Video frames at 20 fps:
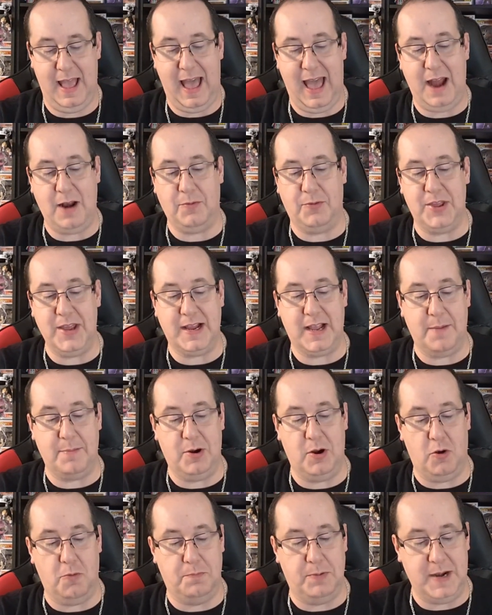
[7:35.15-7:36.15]
I don't think I'm going
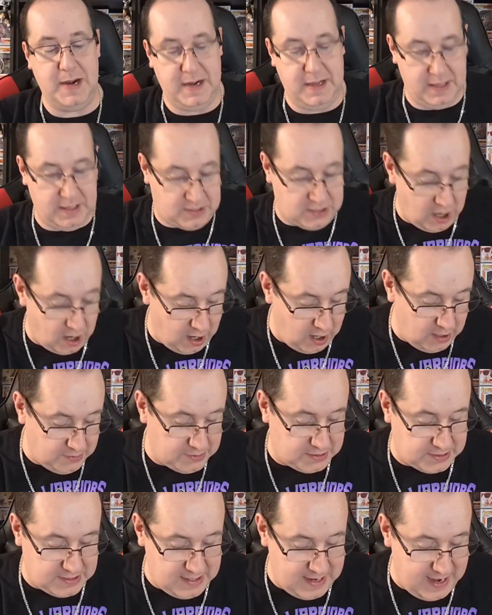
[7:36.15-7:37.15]
to open any of the
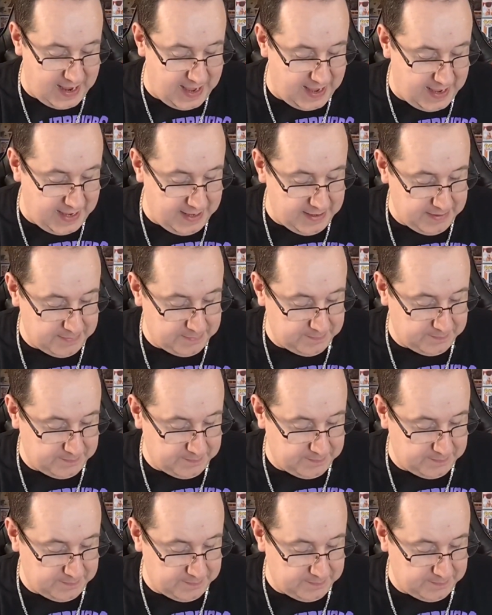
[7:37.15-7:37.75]
cards today.